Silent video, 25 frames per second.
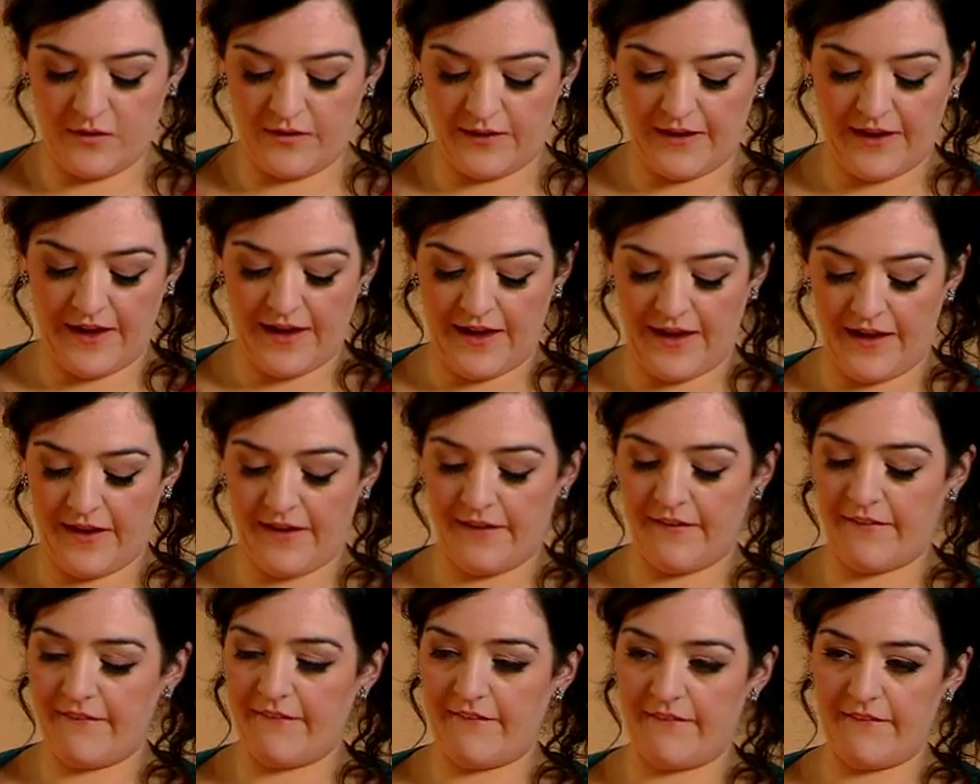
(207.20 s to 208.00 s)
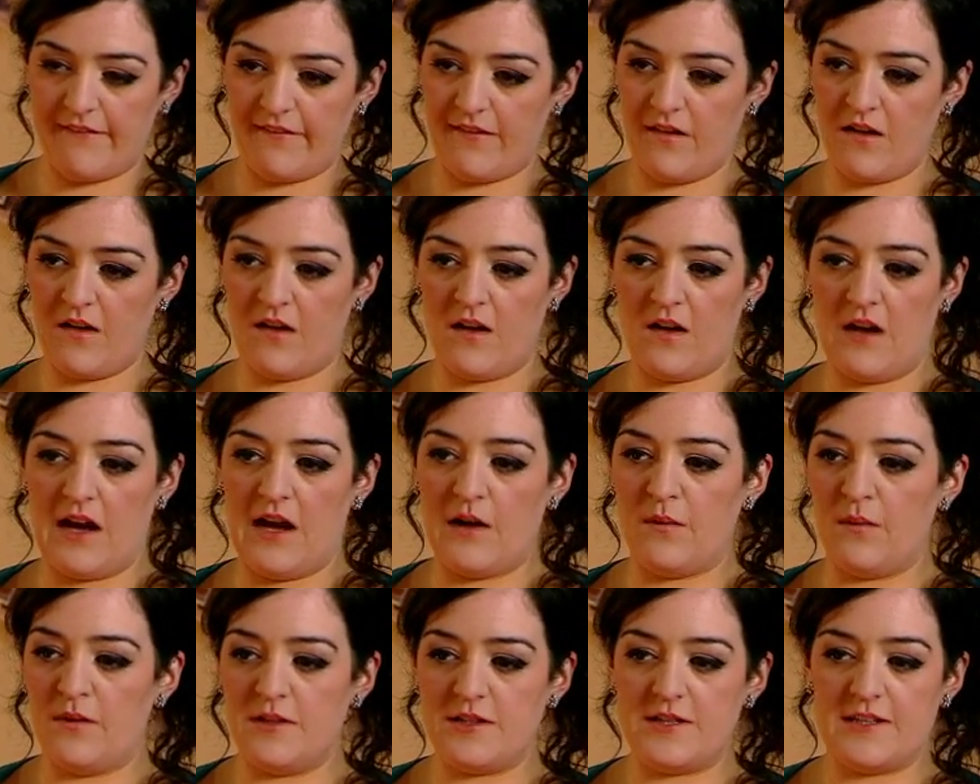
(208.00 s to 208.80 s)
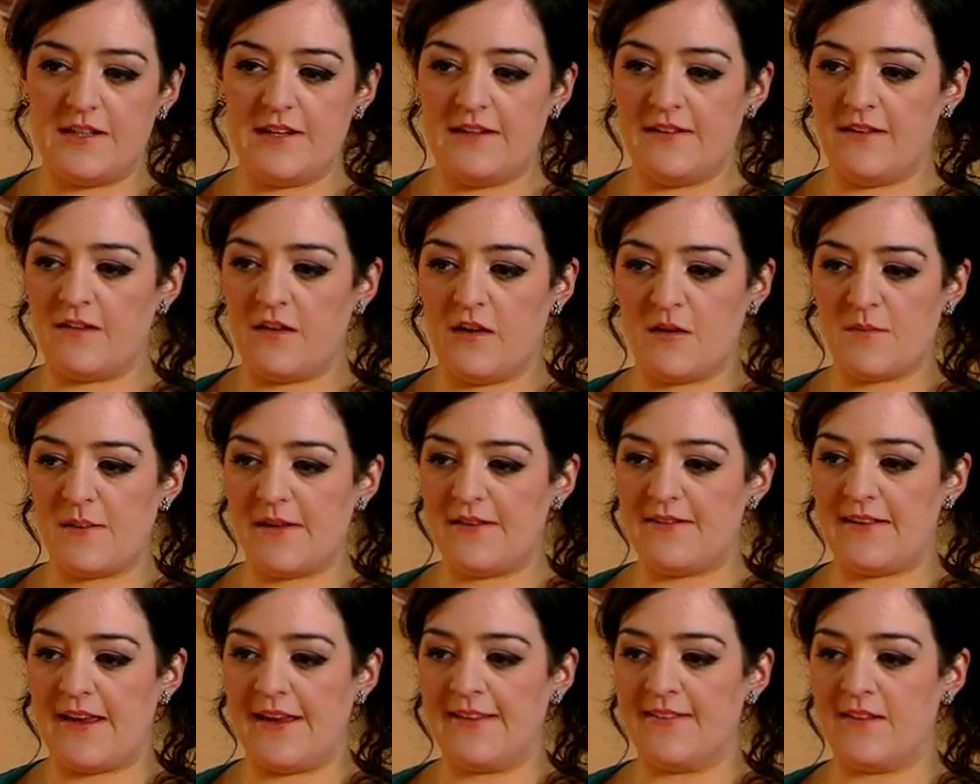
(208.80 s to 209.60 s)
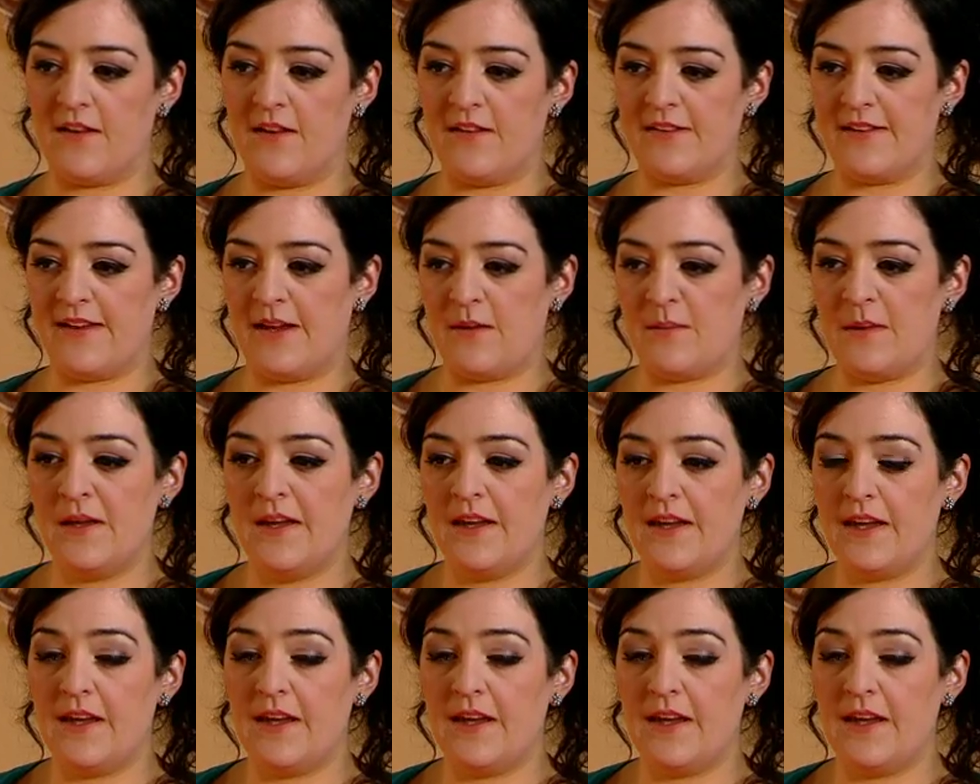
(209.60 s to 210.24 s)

yeah, I wish she didn't talk about sex all the time.